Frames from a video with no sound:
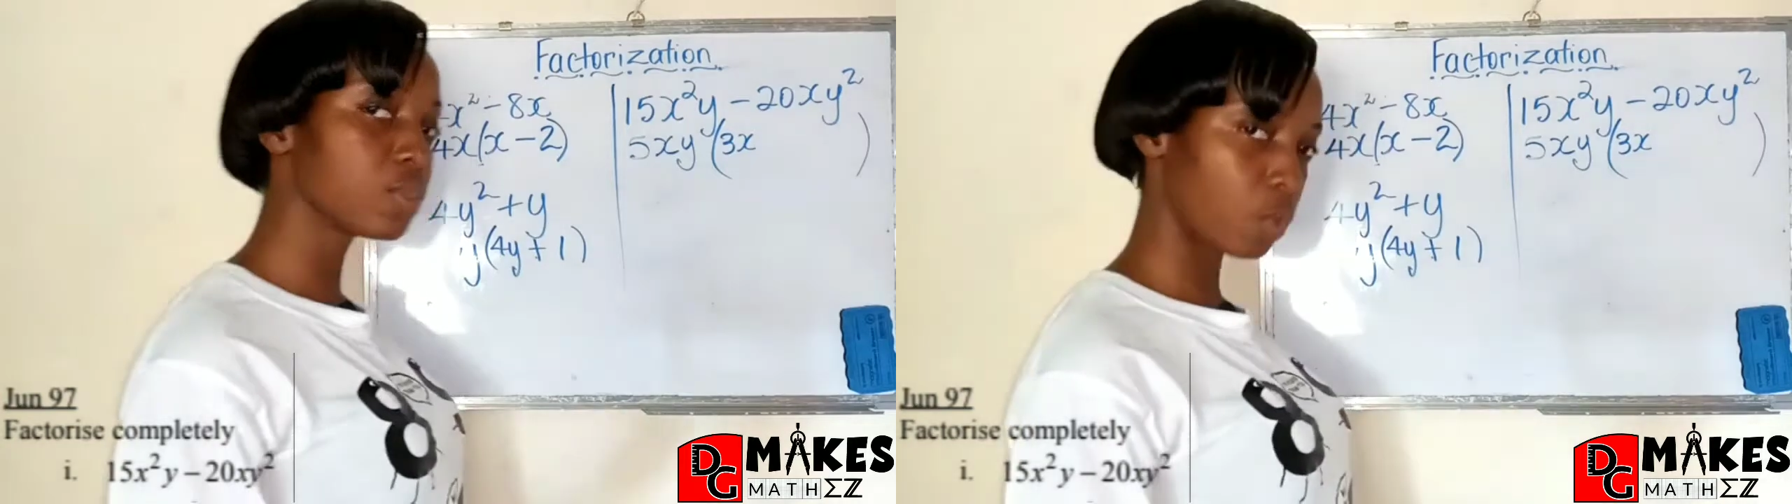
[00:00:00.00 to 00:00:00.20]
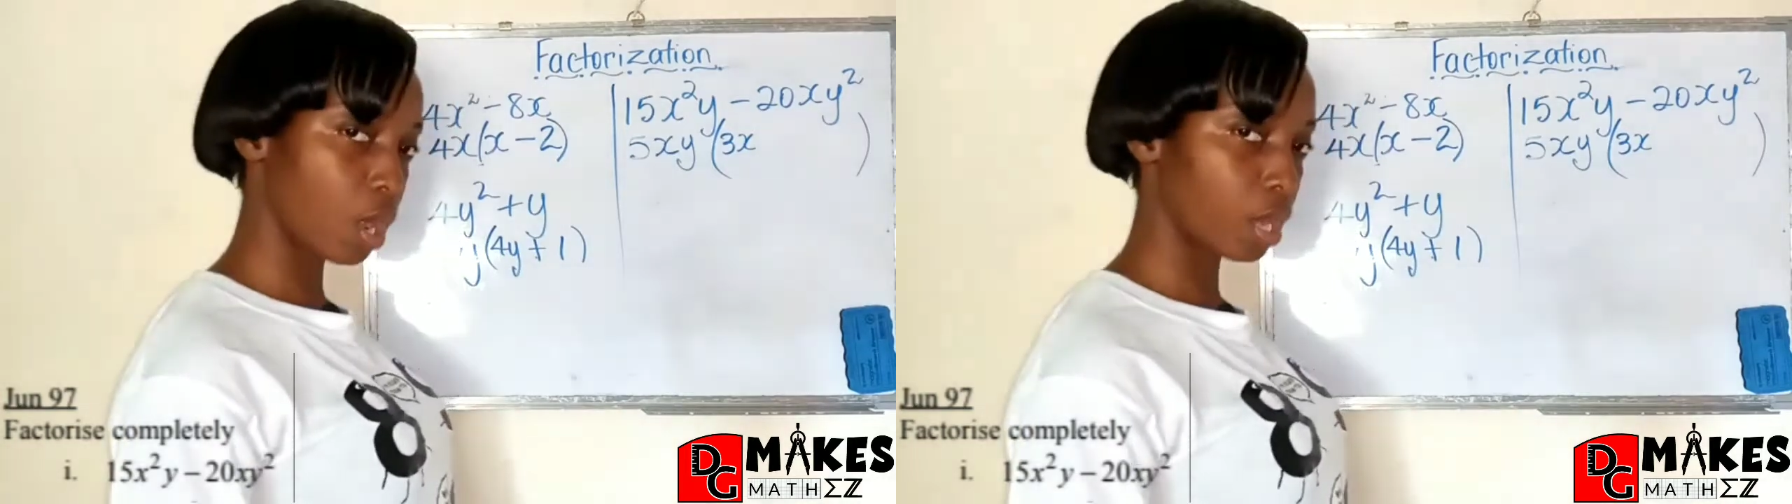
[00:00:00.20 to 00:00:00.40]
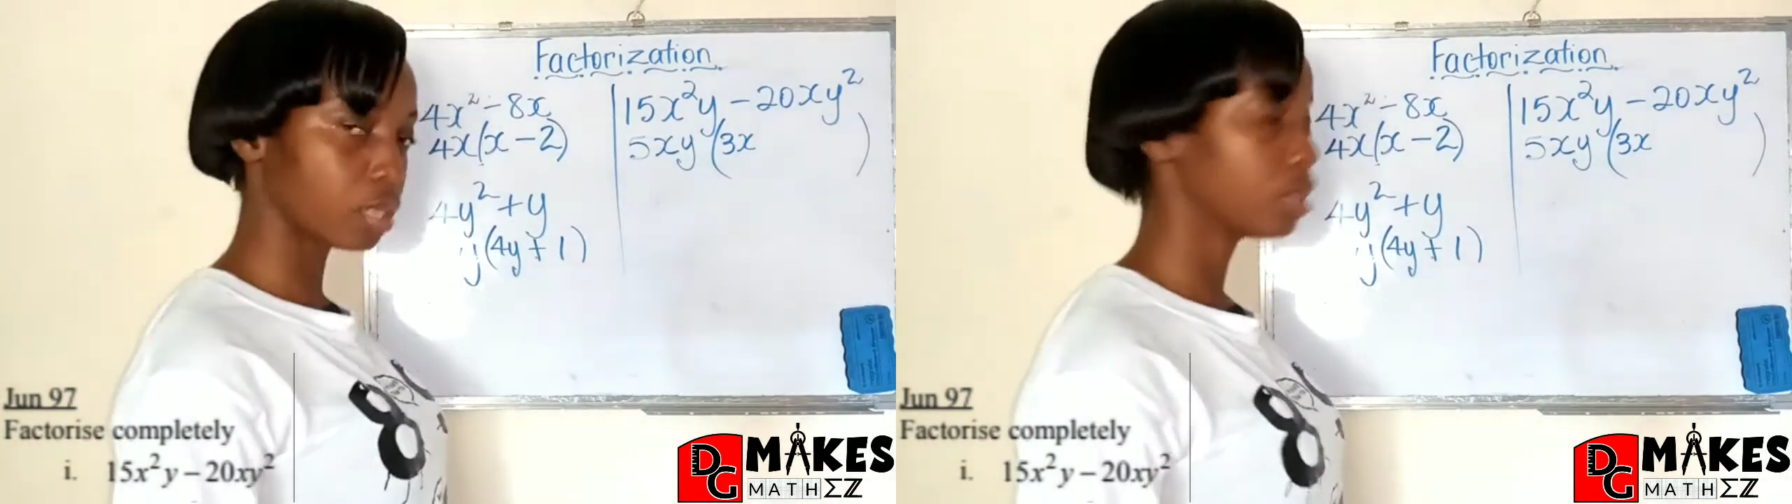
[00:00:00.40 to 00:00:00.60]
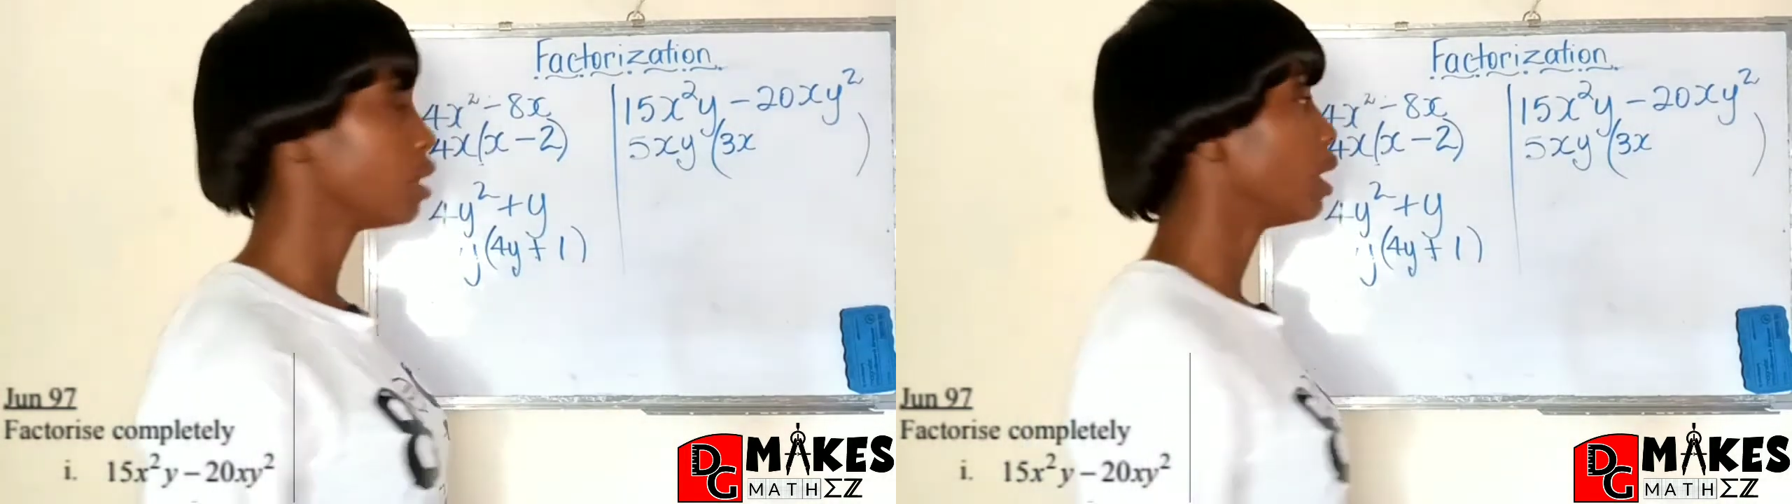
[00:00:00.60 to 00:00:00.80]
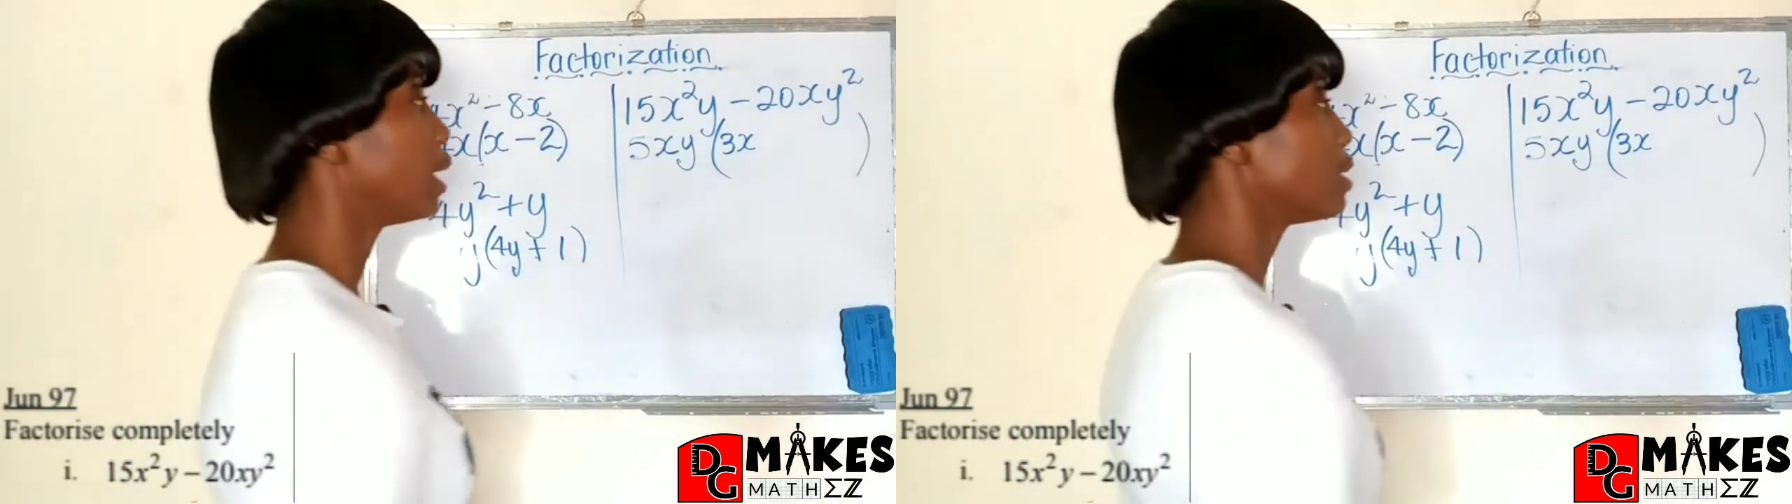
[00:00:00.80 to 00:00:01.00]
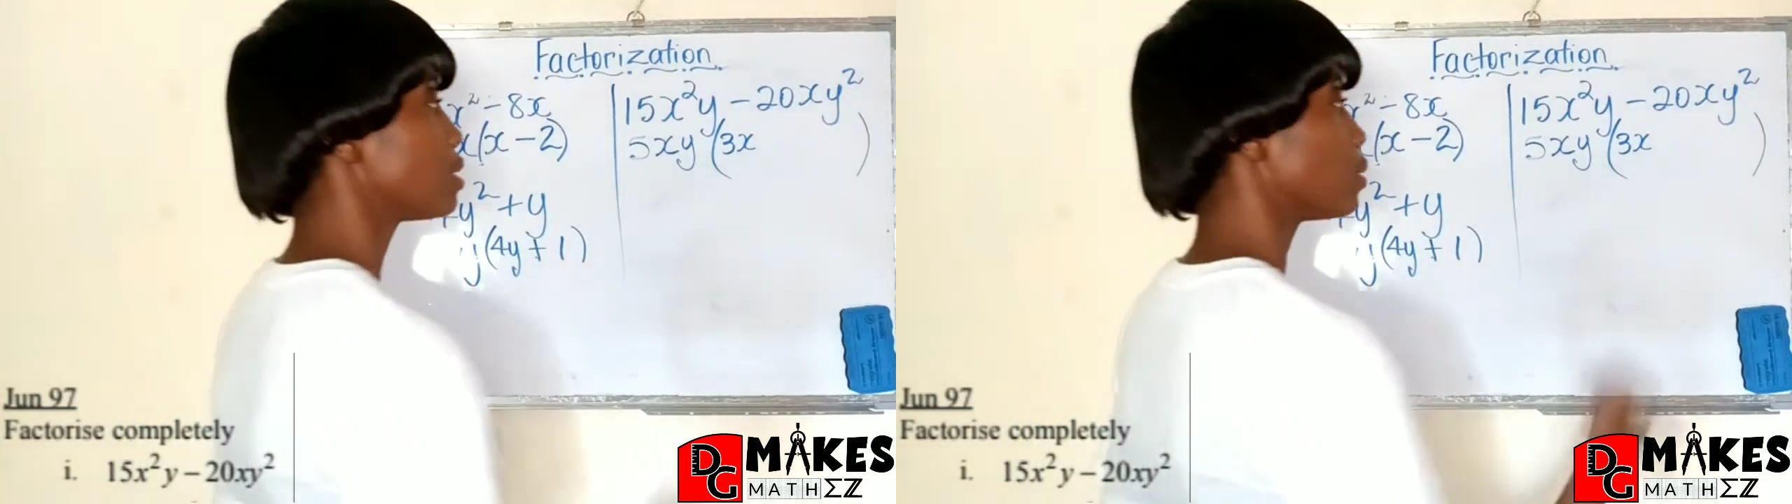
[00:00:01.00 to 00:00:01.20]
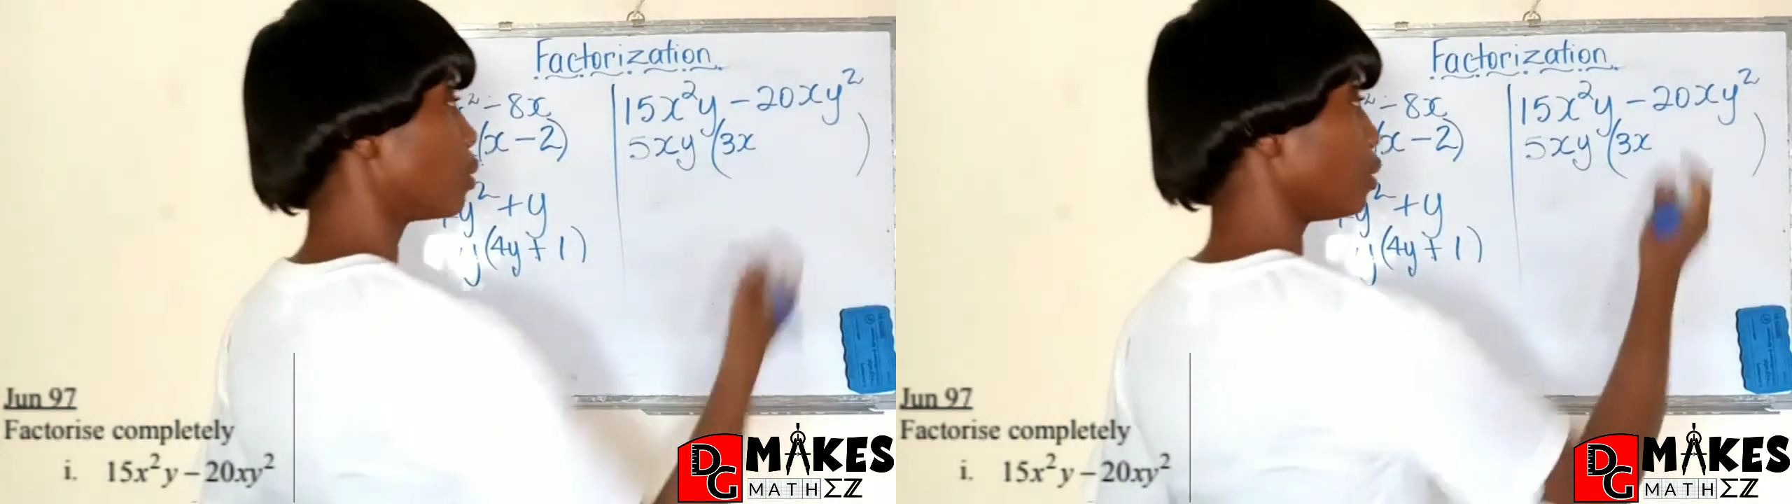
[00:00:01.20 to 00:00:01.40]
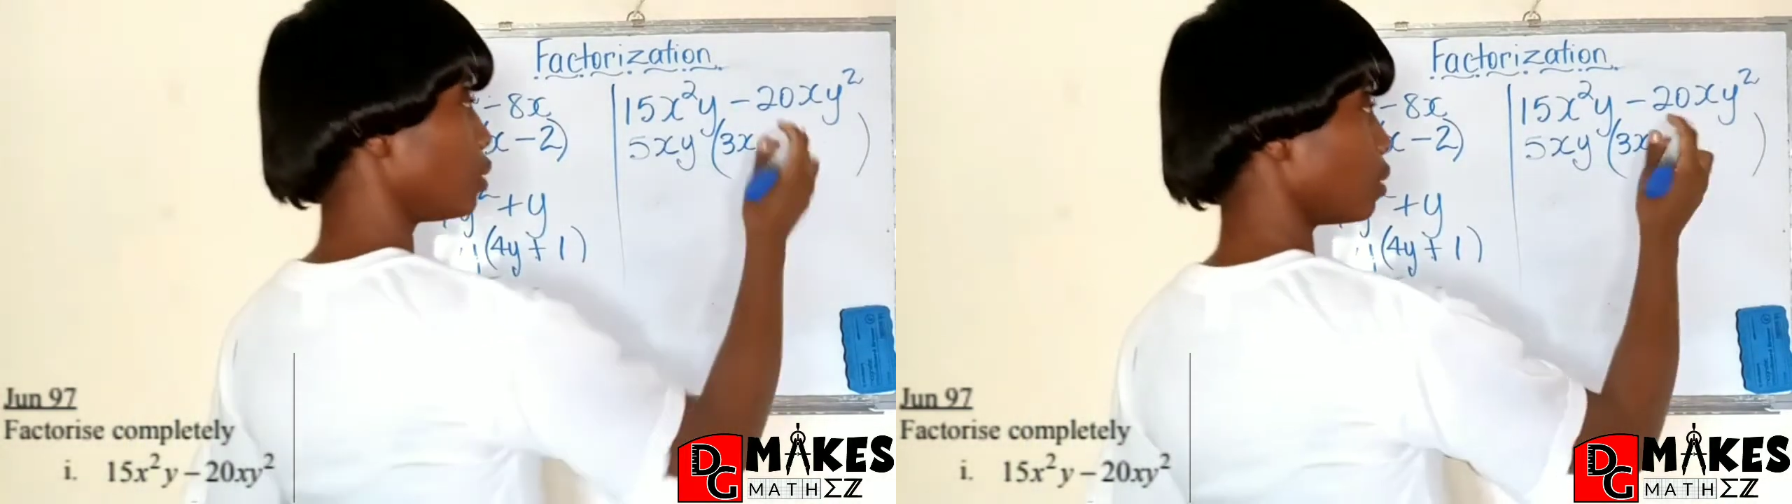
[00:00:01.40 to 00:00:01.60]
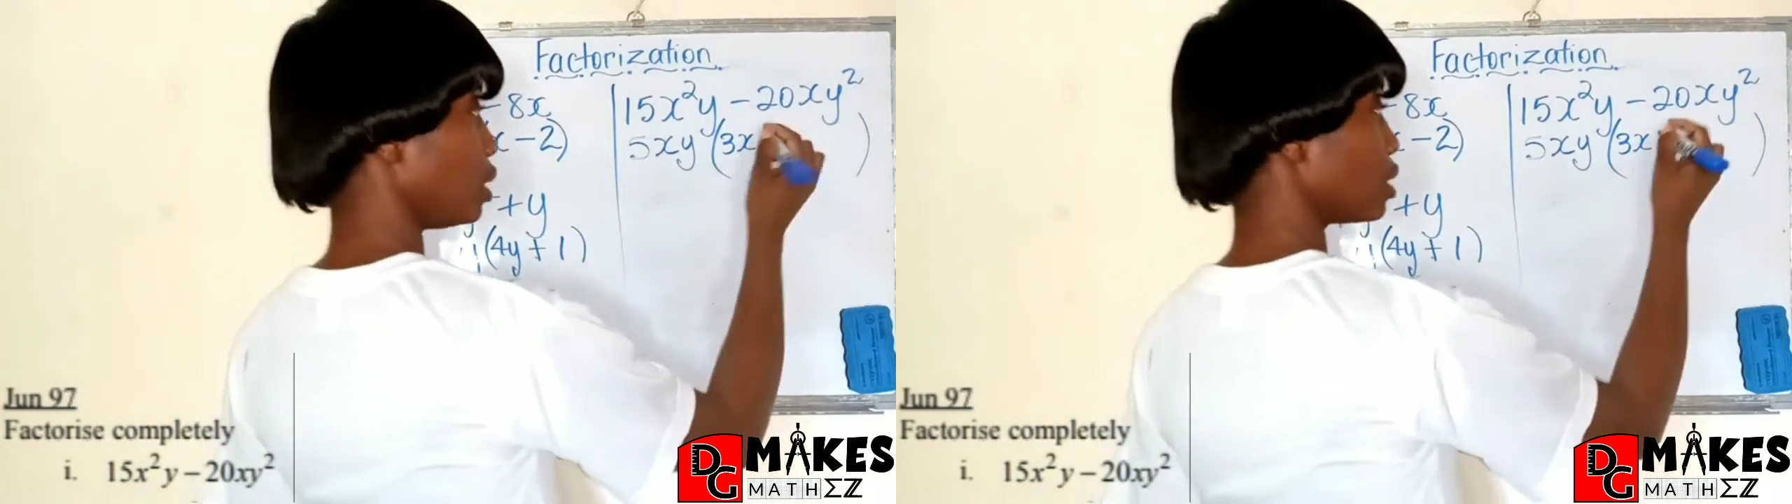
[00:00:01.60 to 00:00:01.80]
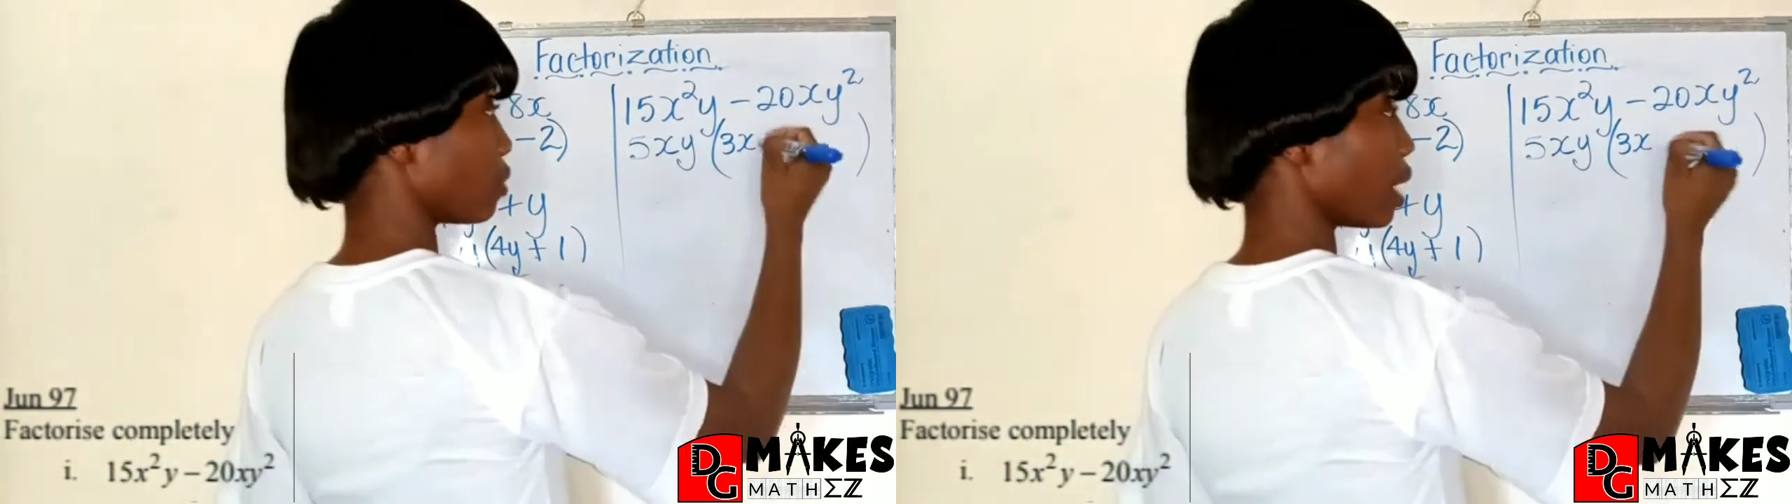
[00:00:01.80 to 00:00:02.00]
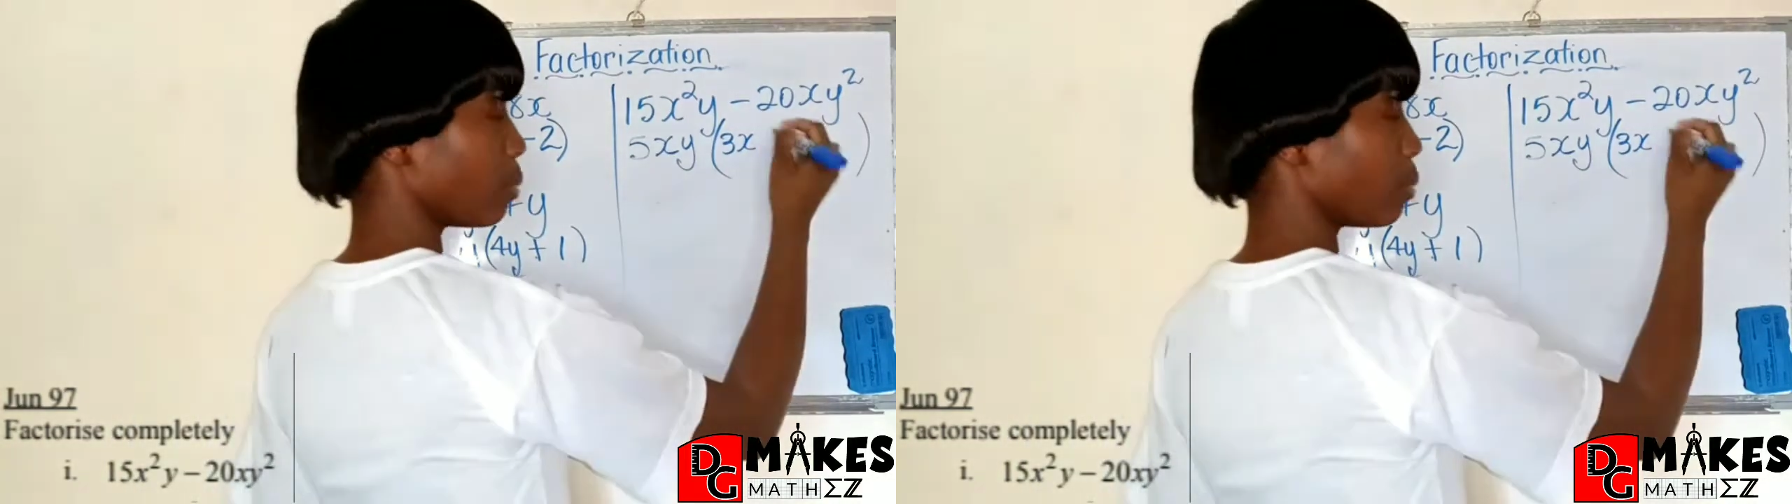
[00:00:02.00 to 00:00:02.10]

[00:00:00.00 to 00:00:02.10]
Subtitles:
1, and so you don't need to